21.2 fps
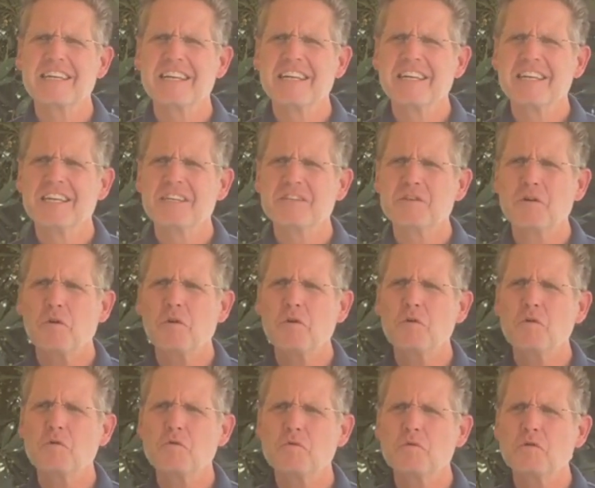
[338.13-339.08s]
So
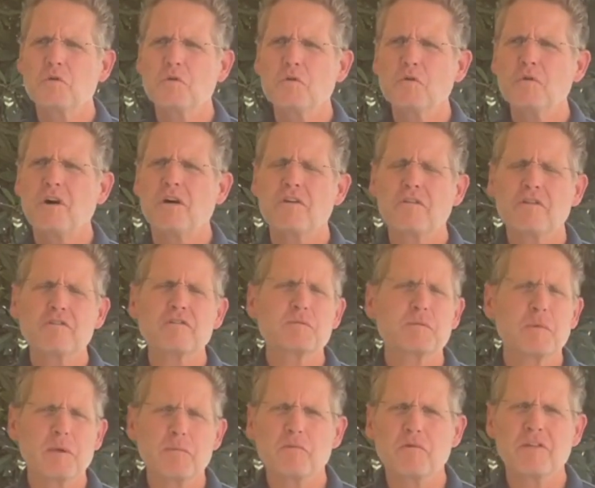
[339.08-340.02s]
who are those
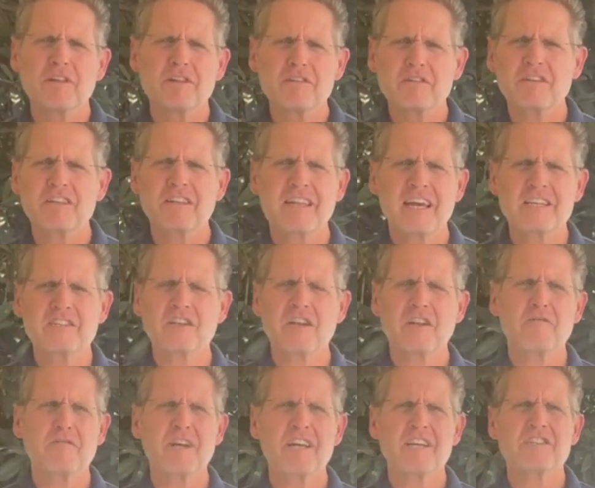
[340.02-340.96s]
people in that
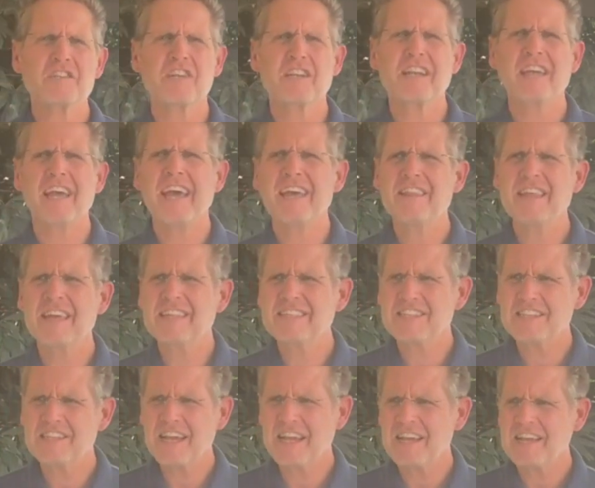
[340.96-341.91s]
generation? And then
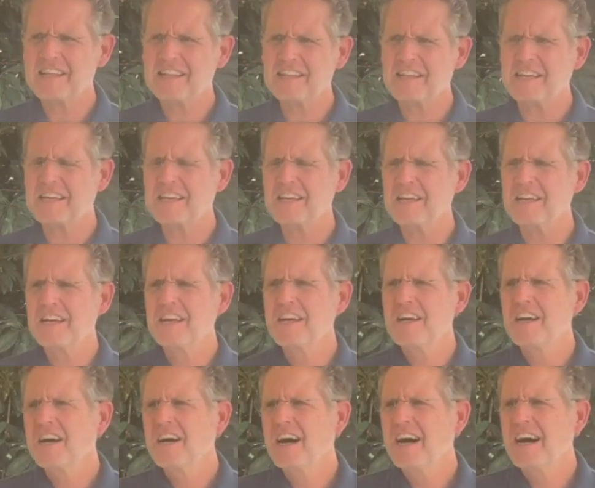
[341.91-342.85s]
secondly,
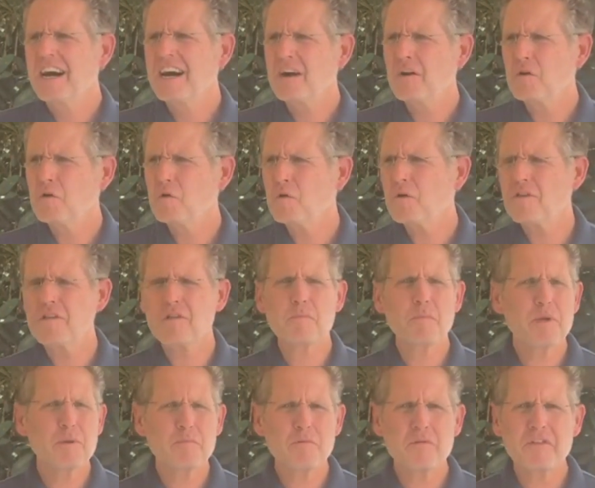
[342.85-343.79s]
who are the
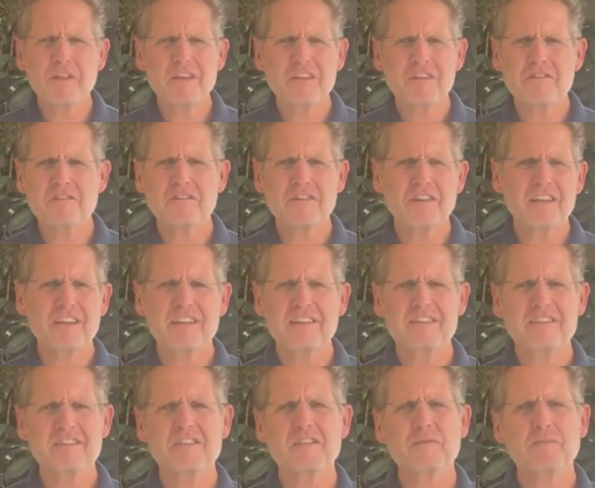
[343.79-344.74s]
people that you're getting
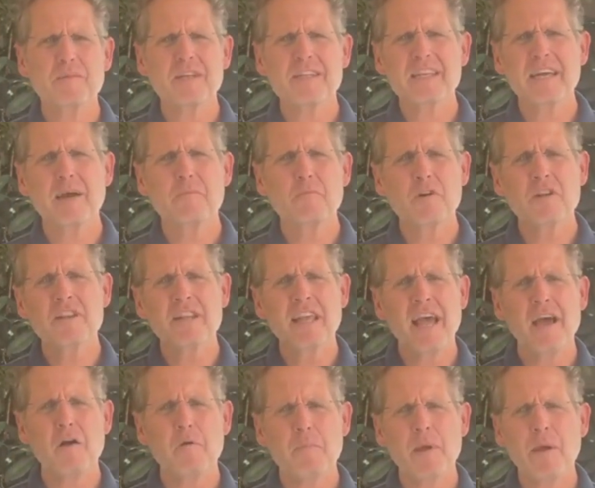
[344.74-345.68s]
to spend time with
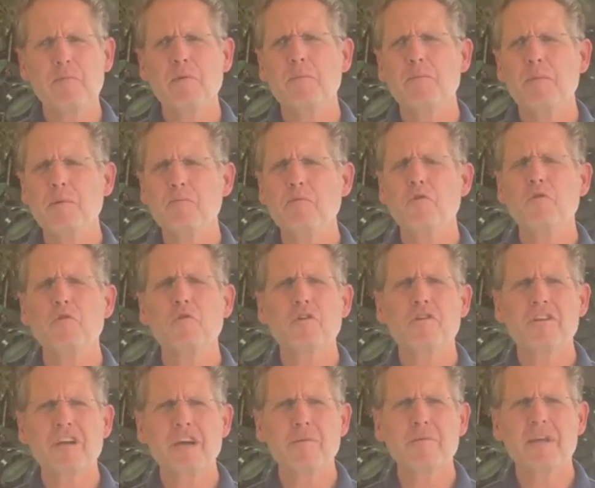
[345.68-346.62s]
now? Maybe people who
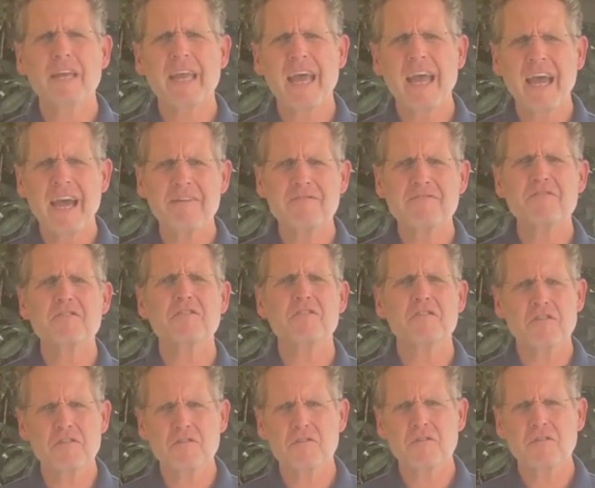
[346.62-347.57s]
are coming after
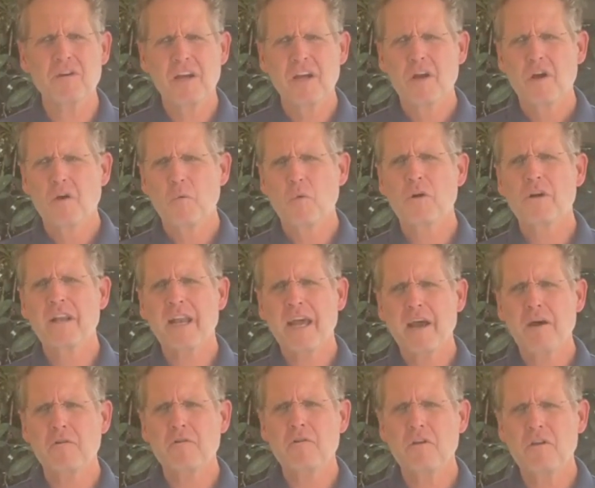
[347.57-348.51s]
you, where
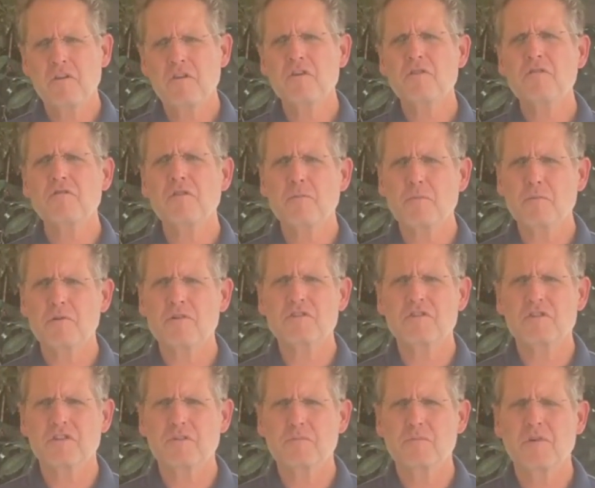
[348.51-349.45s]
now you're the
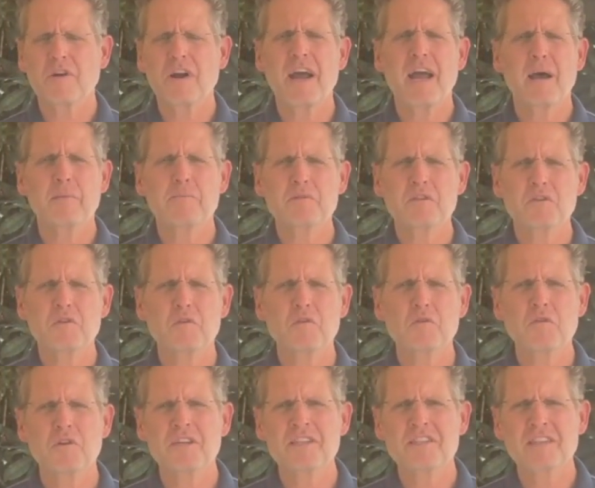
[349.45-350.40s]
person perhaps
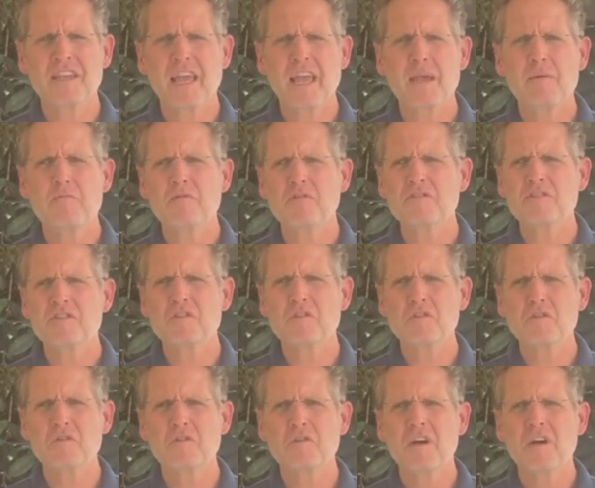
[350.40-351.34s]
who is able to